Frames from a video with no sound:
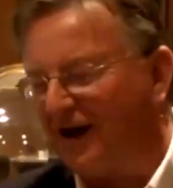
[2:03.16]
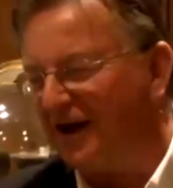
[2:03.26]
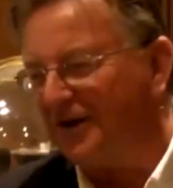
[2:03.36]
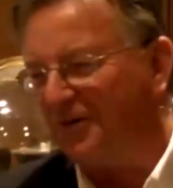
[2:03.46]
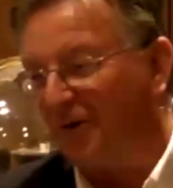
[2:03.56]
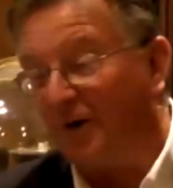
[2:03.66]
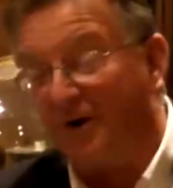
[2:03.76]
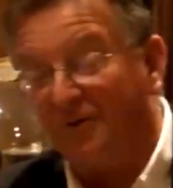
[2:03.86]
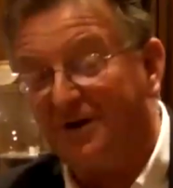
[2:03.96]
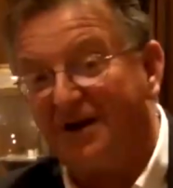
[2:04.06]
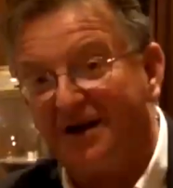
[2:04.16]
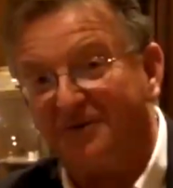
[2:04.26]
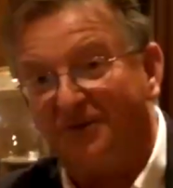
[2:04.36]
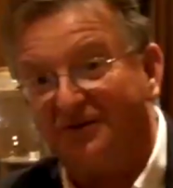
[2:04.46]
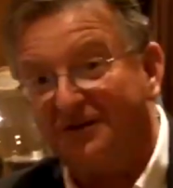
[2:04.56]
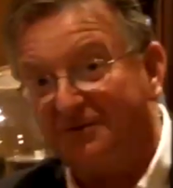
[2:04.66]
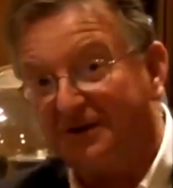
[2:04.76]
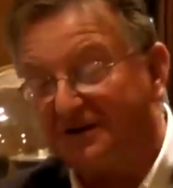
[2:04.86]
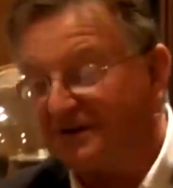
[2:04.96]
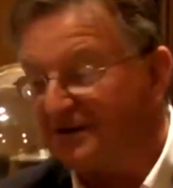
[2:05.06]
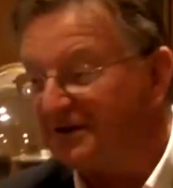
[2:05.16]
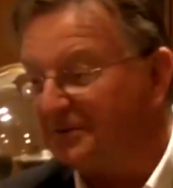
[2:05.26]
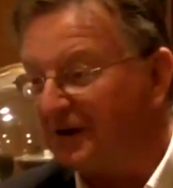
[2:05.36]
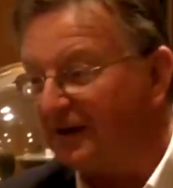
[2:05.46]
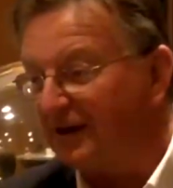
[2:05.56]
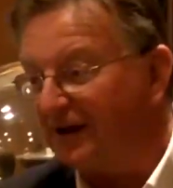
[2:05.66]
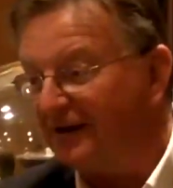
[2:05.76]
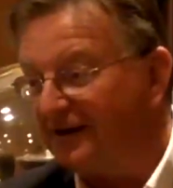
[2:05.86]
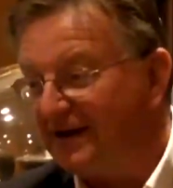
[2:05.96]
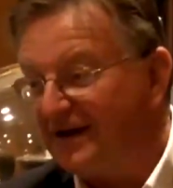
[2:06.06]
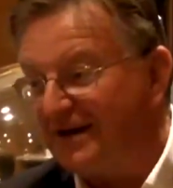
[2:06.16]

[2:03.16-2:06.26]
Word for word: to fly underwater with animals. I mean, just think about that.